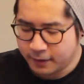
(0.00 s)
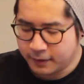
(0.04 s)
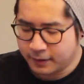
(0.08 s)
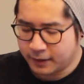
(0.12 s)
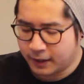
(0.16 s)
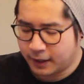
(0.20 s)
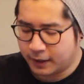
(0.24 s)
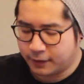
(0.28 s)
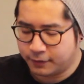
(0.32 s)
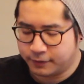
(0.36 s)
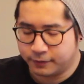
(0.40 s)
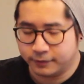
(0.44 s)

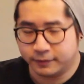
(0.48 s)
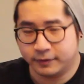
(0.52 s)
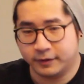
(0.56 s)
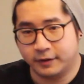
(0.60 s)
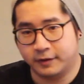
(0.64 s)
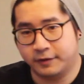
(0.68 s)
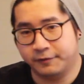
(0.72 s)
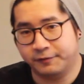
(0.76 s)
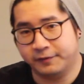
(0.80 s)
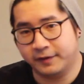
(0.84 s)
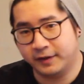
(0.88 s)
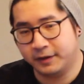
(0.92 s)
Now
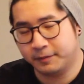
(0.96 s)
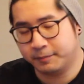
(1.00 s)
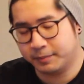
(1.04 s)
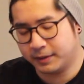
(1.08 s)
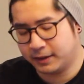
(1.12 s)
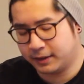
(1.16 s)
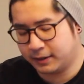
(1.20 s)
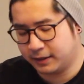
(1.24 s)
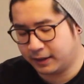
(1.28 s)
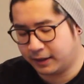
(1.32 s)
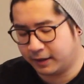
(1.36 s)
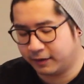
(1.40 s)
the defending
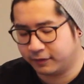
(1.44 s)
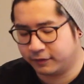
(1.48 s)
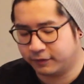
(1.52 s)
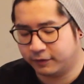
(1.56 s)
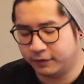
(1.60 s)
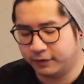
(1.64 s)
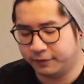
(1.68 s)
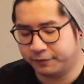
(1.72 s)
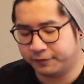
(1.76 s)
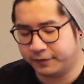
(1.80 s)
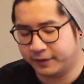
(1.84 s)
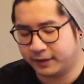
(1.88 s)
player has
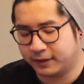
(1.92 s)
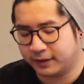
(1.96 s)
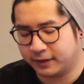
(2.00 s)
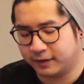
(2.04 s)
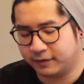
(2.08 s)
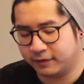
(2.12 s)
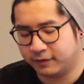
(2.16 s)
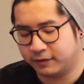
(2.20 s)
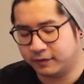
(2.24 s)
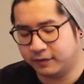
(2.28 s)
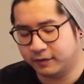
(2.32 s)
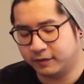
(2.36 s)
to defend
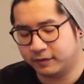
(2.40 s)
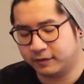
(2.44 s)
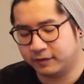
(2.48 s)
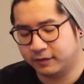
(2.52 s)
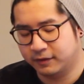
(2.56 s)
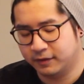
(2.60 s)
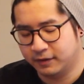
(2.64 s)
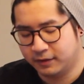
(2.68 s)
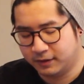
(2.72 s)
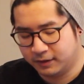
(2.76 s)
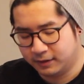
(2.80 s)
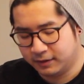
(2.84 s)
against this
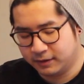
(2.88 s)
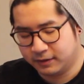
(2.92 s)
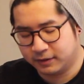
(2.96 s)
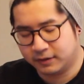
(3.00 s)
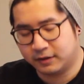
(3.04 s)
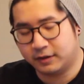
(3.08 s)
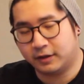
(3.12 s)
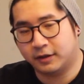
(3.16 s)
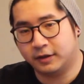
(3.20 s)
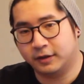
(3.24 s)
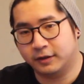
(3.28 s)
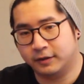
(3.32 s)

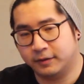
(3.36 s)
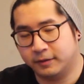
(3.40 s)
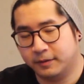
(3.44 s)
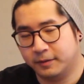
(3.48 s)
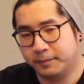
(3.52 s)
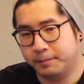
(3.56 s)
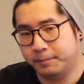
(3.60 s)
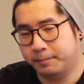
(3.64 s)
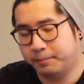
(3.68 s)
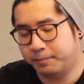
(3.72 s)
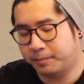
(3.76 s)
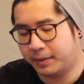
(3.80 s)
card
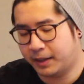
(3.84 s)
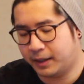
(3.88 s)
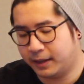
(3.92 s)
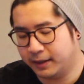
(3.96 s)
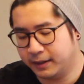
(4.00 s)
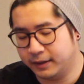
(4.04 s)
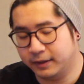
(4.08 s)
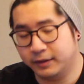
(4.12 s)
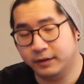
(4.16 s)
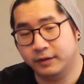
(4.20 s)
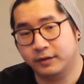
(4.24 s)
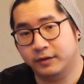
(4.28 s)

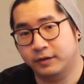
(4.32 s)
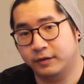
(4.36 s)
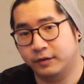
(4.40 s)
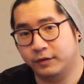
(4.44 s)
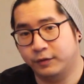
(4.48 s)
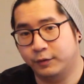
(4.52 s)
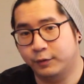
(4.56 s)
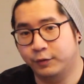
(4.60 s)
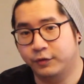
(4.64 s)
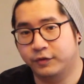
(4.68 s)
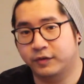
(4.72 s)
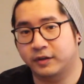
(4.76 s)
by
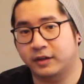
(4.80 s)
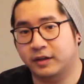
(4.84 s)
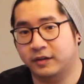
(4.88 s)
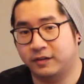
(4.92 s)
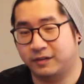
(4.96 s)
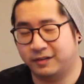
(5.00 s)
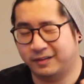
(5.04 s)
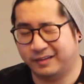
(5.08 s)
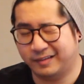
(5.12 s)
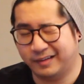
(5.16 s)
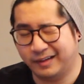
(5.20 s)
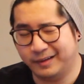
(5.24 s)
using the
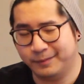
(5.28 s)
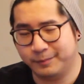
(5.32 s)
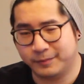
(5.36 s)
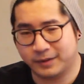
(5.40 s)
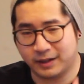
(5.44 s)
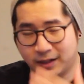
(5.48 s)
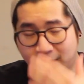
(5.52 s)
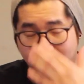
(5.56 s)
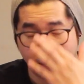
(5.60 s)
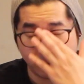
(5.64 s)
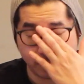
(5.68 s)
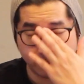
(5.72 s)
same
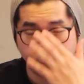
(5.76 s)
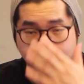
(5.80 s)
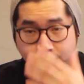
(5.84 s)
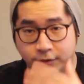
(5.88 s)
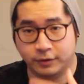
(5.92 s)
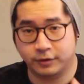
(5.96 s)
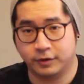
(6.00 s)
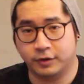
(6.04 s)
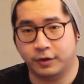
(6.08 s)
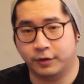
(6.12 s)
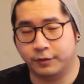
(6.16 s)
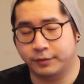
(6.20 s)

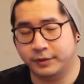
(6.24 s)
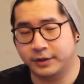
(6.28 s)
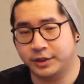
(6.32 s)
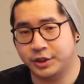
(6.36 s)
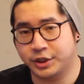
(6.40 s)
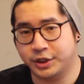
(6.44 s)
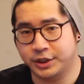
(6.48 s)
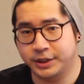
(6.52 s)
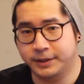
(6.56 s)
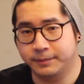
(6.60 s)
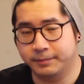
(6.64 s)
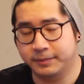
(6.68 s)
category
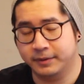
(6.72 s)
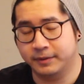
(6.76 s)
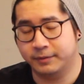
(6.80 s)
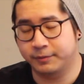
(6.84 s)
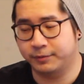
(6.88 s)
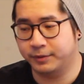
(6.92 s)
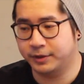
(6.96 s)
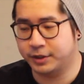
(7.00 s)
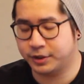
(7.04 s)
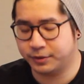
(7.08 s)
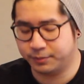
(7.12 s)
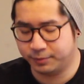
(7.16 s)
sheep,
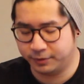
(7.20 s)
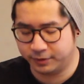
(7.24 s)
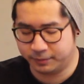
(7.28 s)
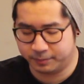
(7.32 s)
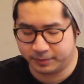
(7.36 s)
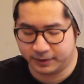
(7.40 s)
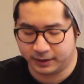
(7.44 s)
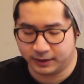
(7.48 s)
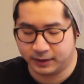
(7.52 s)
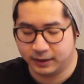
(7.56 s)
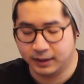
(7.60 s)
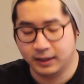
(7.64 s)
which would
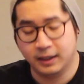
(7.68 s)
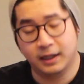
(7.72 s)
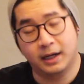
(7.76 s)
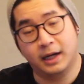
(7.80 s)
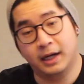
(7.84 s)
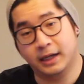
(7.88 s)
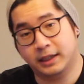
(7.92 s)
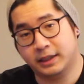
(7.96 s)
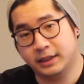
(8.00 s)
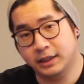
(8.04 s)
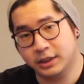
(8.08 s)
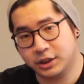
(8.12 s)
be
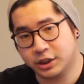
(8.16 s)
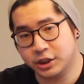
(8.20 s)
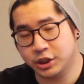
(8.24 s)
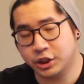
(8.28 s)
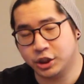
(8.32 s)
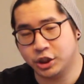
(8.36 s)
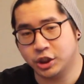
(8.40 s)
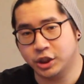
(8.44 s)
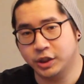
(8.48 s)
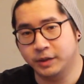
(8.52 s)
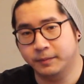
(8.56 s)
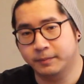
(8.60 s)
a kitchen
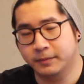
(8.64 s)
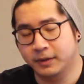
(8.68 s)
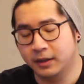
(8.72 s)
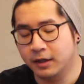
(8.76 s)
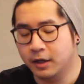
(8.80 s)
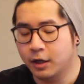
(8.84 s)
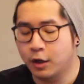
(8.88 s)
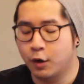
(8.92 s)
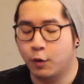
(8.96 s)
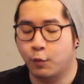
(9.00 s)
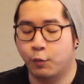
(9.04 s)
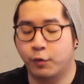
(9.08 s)
sheep,
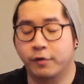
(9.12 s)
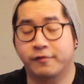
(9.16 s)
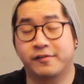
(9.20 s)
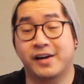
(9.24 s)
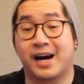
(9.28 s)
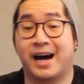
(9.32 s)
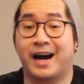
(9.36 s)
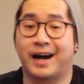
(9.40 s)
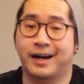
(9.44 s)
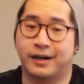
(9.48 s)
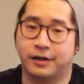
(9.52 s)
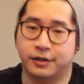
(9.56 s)
with a
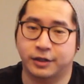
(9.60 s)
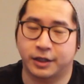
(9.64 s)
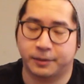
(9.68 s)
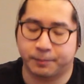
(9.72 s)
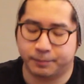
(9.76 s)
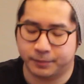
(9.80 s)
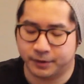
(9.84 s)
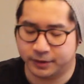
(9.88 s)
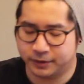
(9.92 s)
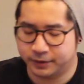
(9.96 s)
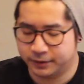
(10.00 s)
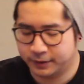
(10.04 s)
higher
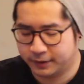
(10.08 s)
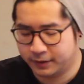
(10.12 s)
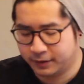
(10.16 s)
number.